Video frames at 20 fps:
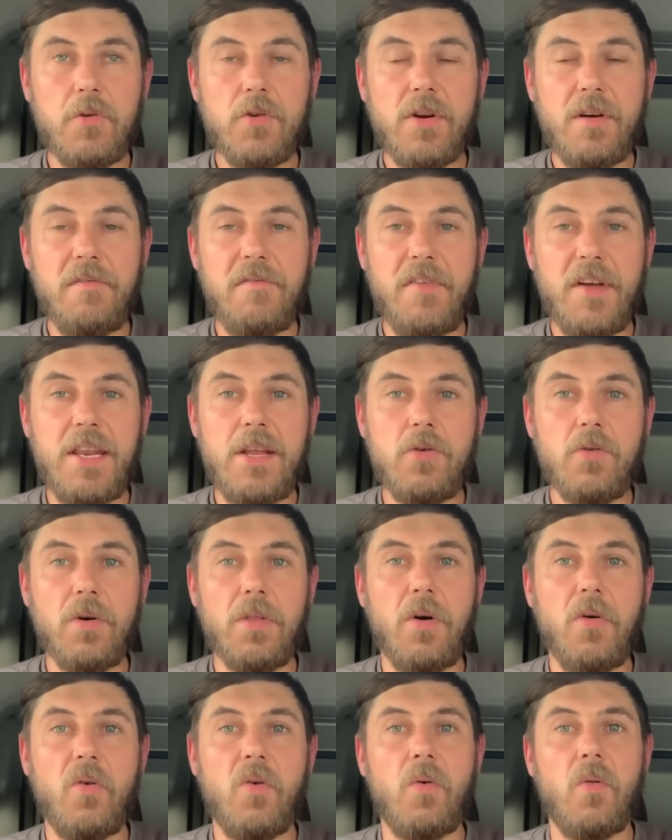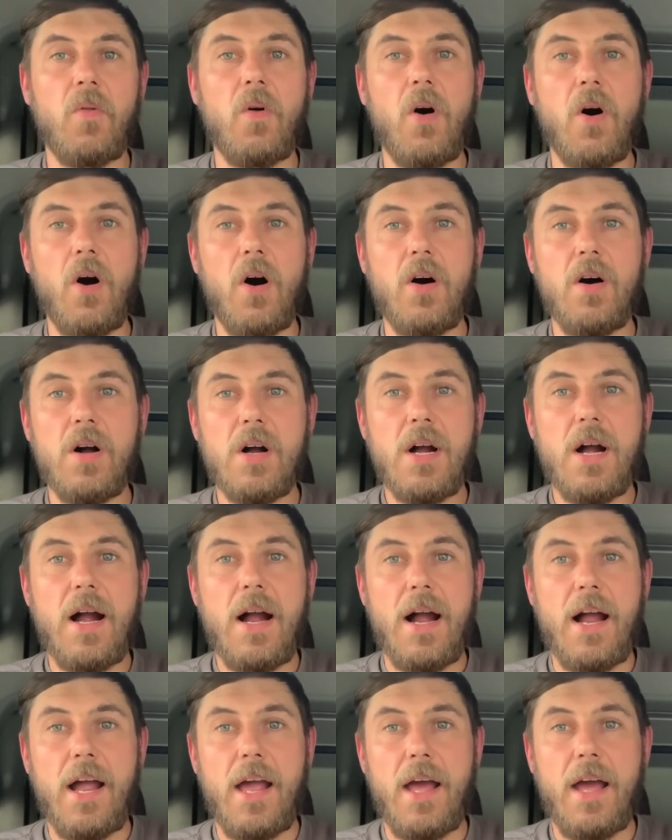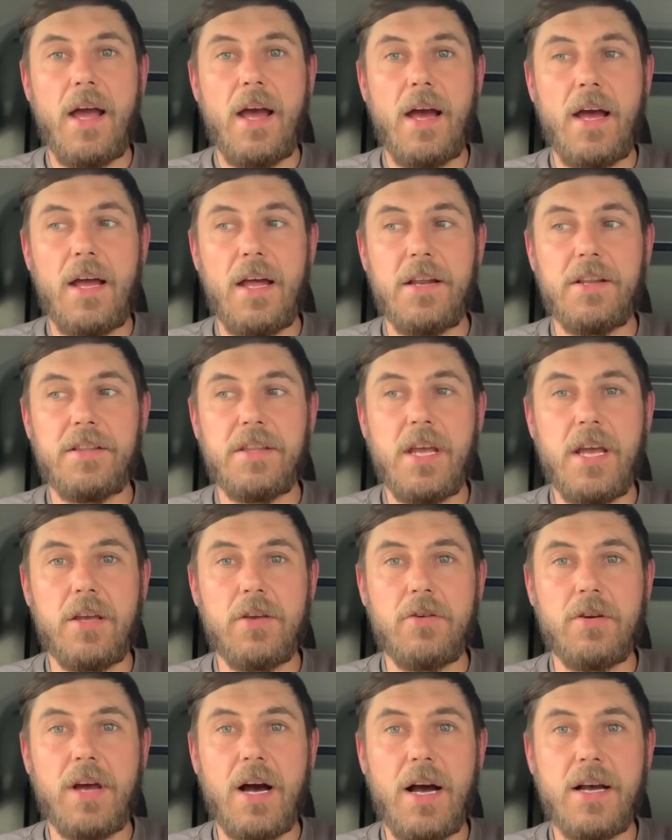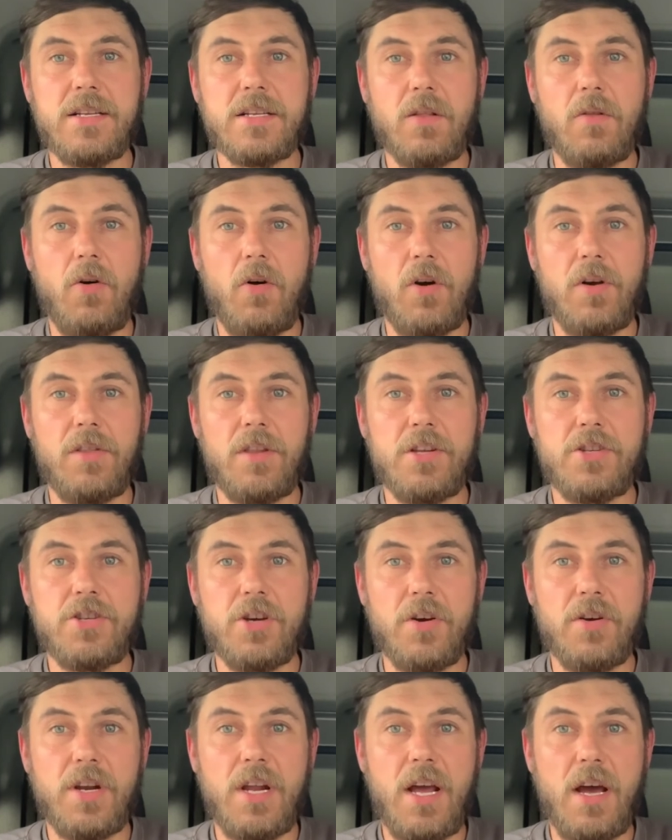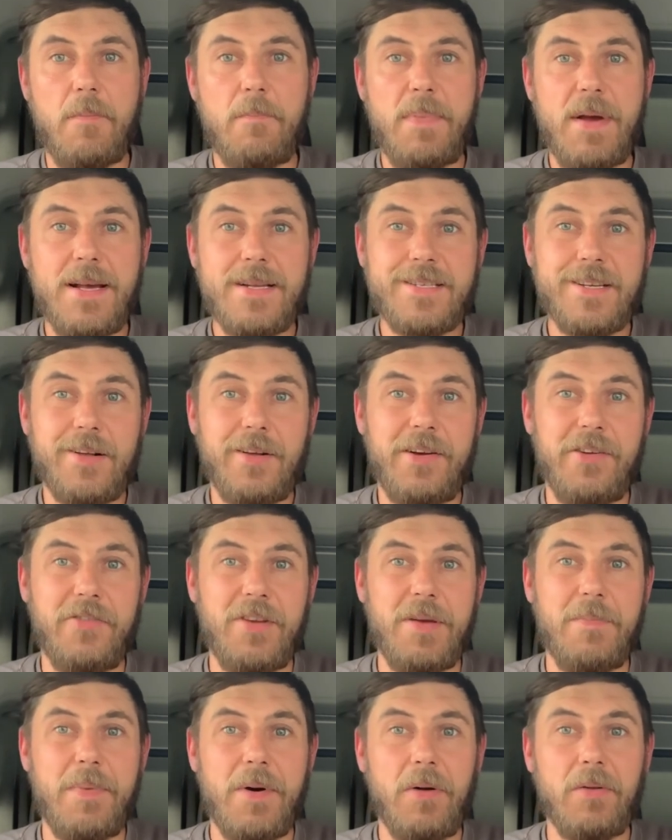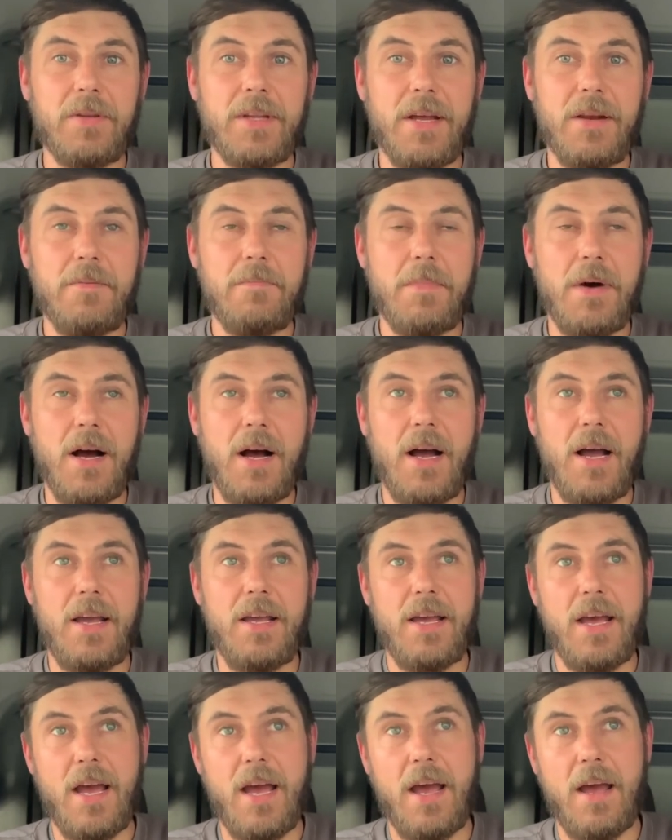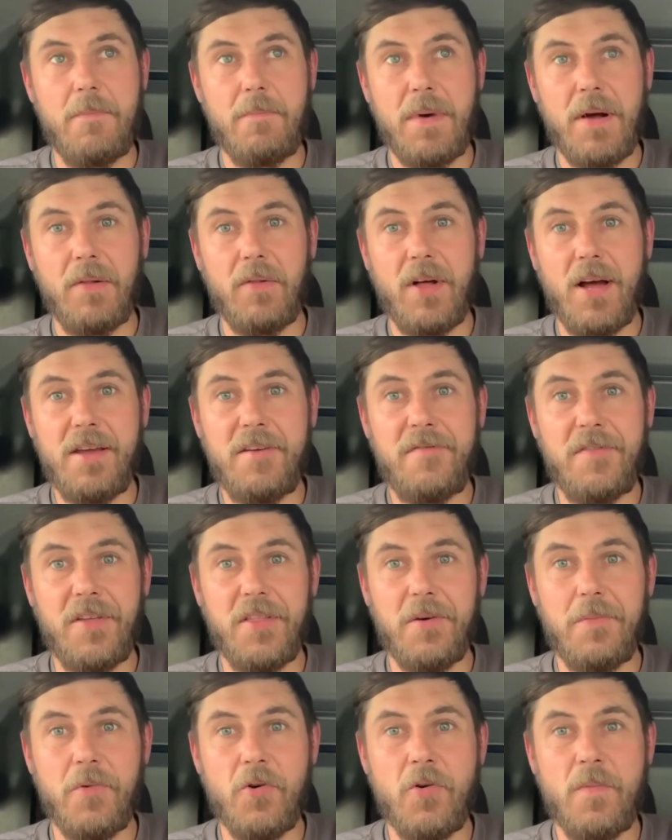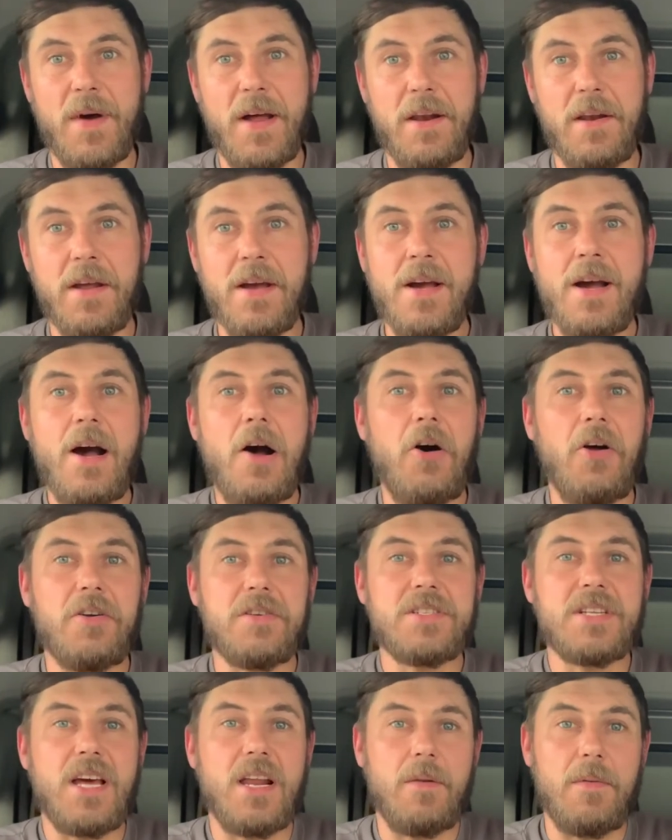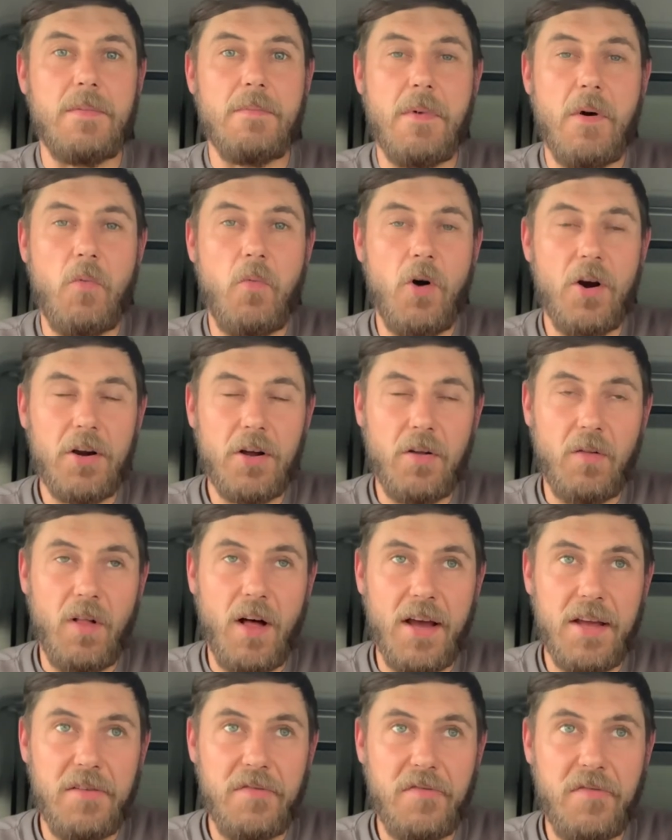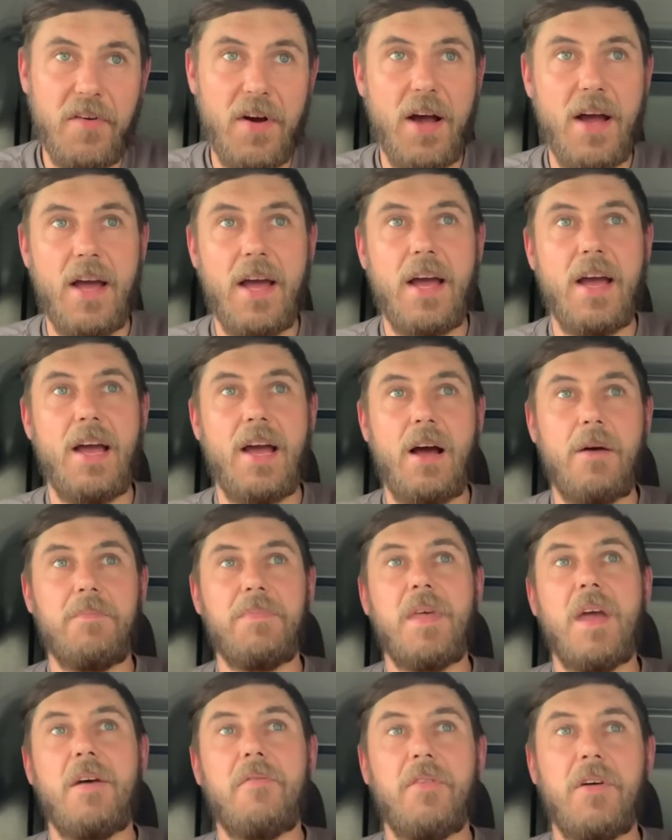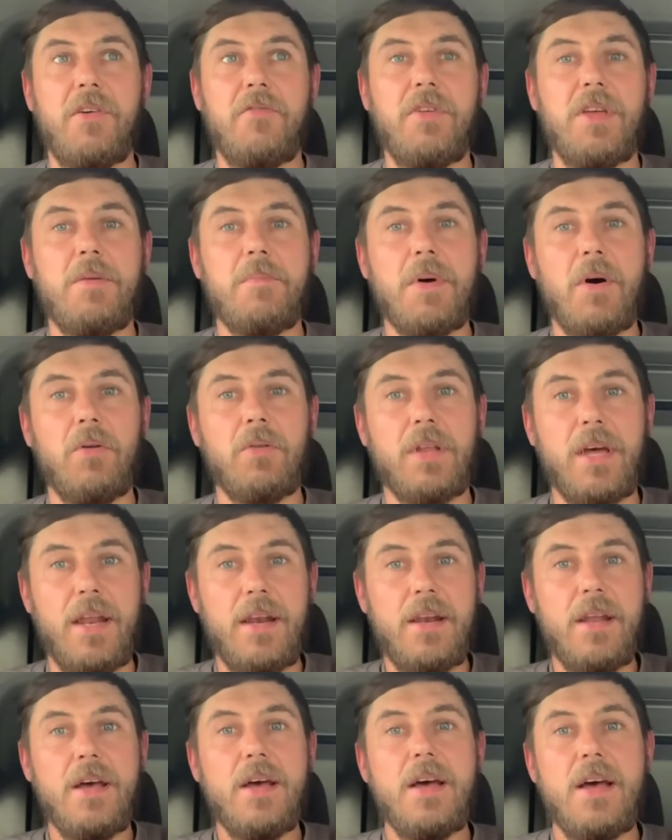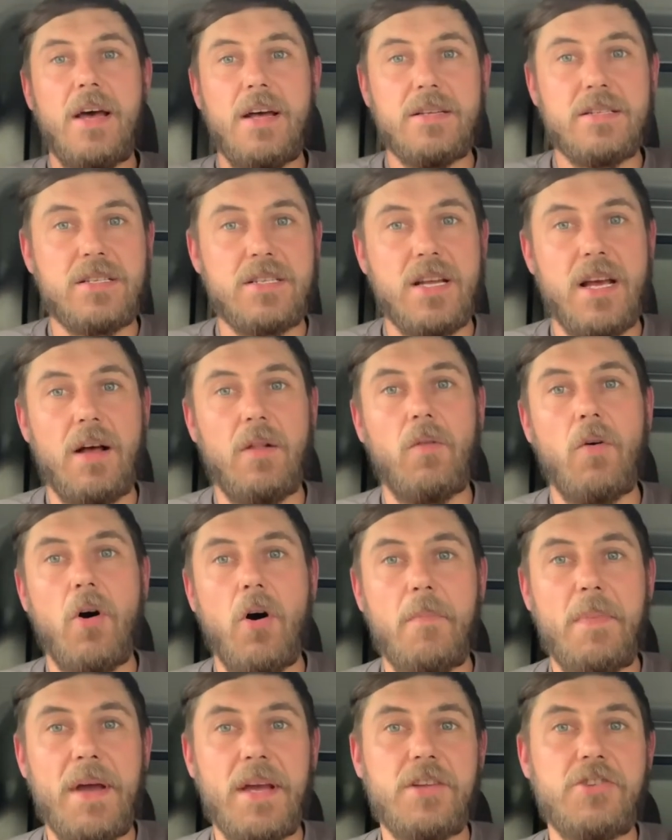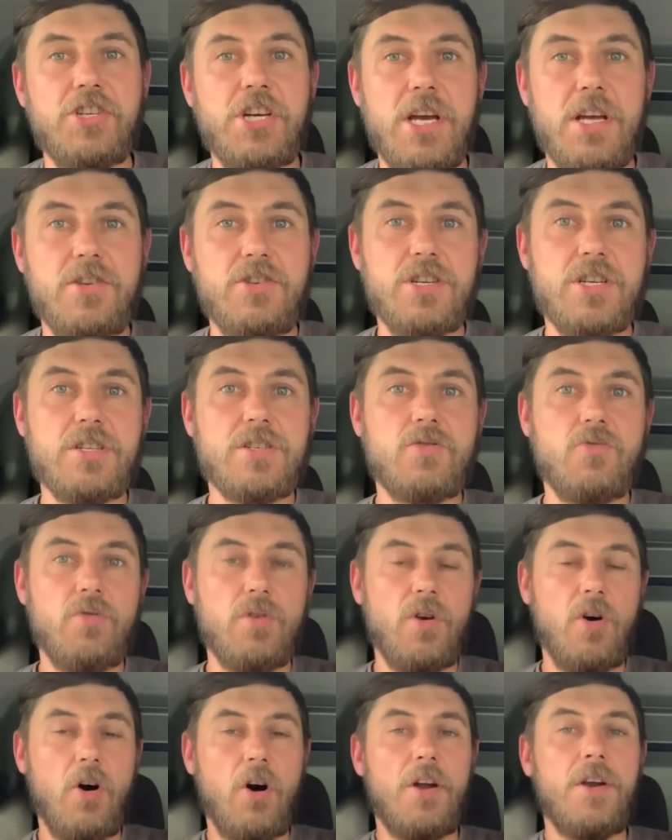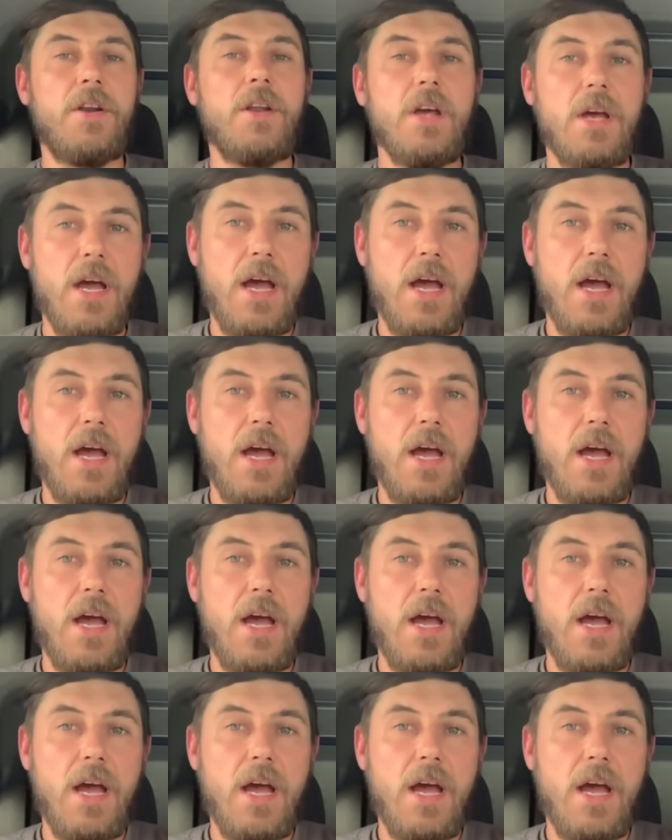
video the whole lot and take you guys along in the journey. I'm basically rebuilding my life at the moment, or certainly my work life. I'm definitely rebuilding. See a lot of big changes going on.